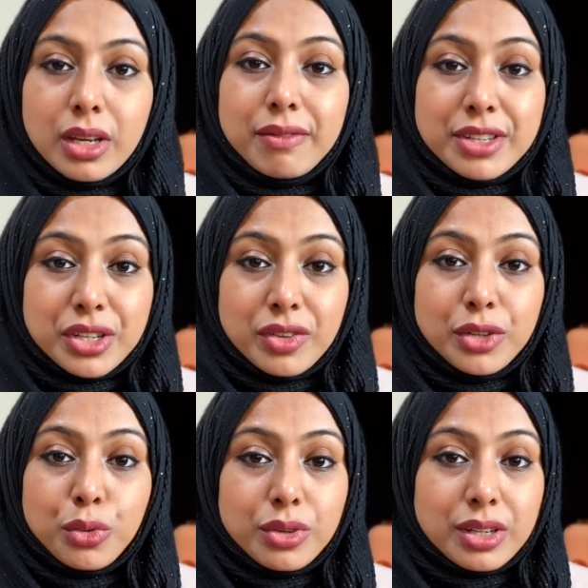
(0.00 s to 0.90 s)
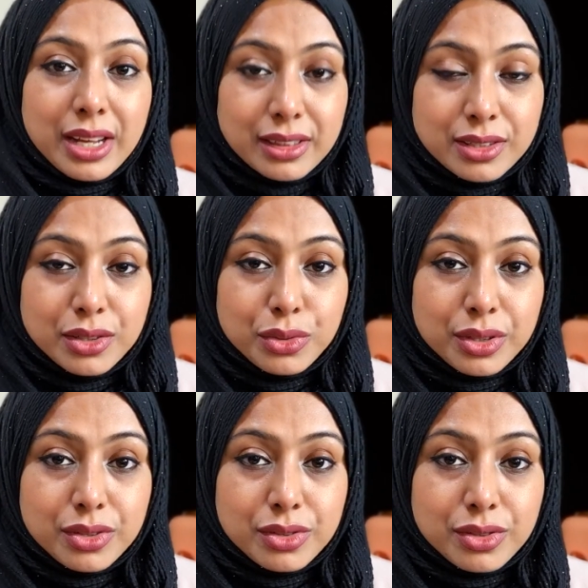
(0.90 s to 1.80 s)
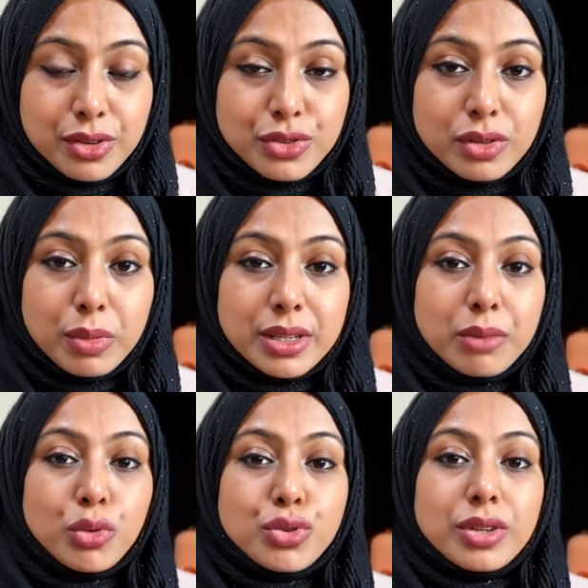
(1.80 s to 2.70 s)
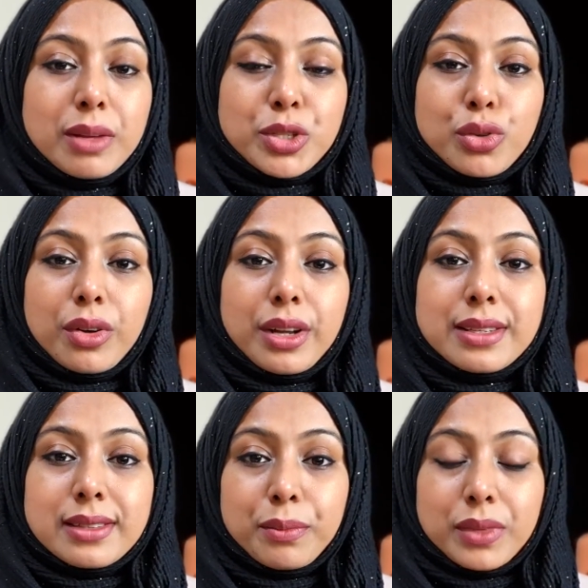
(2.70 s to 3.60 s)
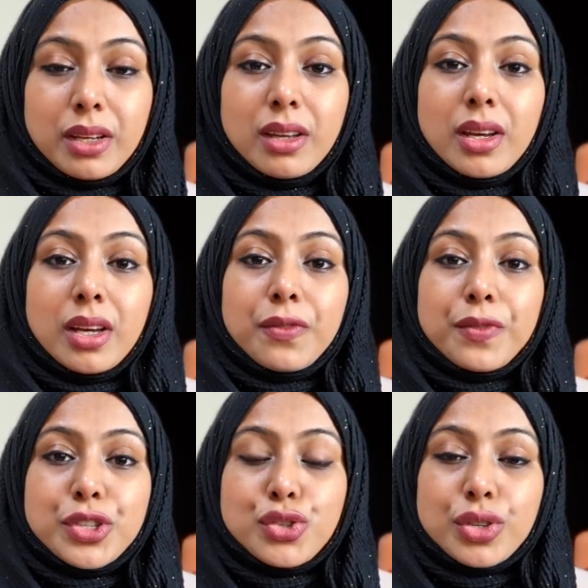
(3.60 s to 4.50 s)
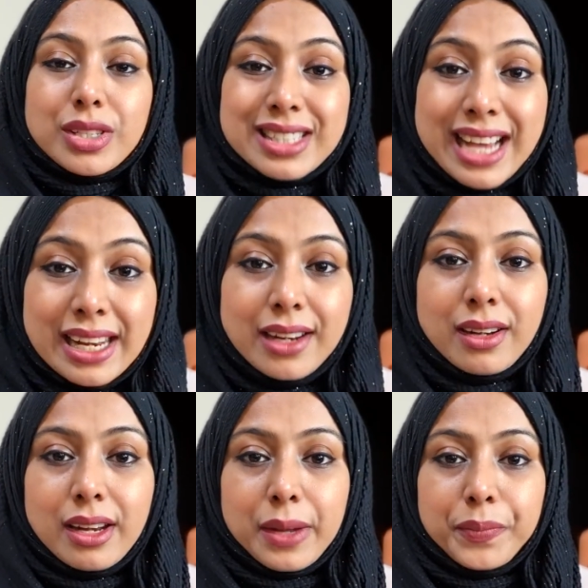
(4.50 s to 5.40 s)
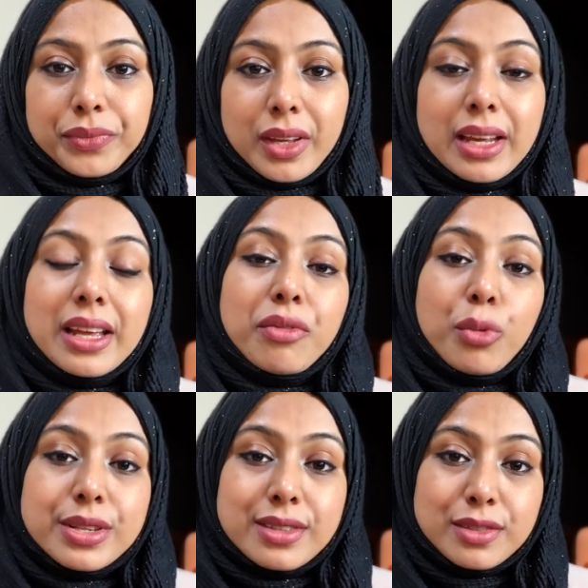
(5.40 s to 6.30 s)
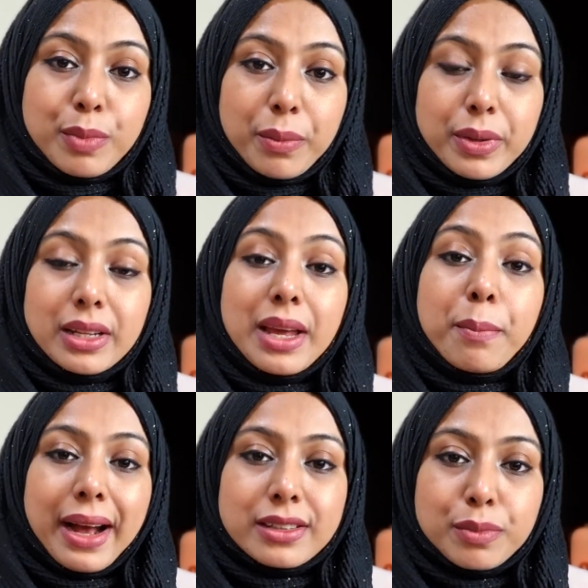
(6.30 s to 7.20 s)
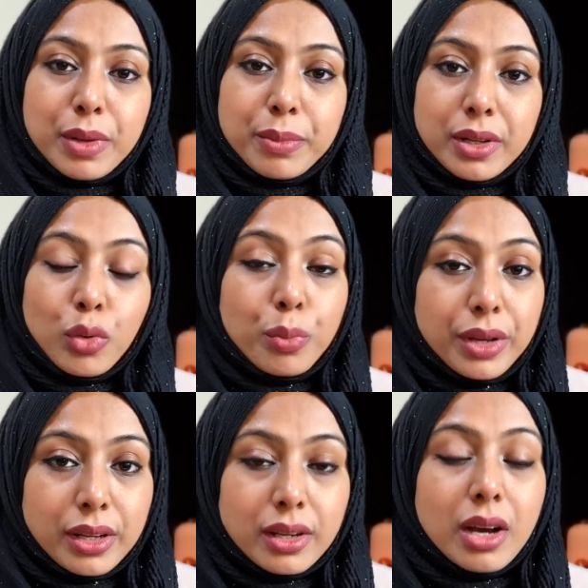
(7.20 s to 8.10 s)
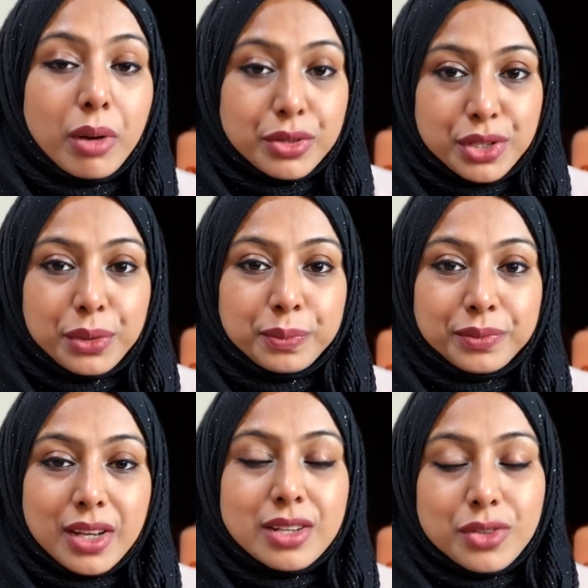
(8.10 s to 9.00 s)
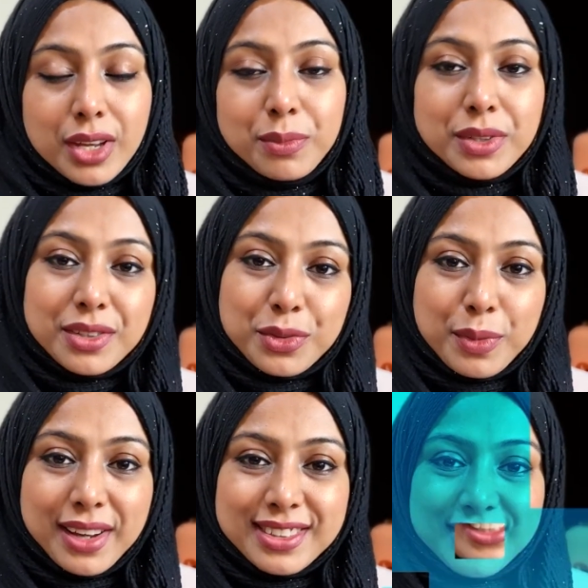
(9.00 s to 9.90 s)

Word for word: We generally don't take this into consideration, but emotional maturity is something which silently influences people, impacts people' opinion about you. So keep this into mind.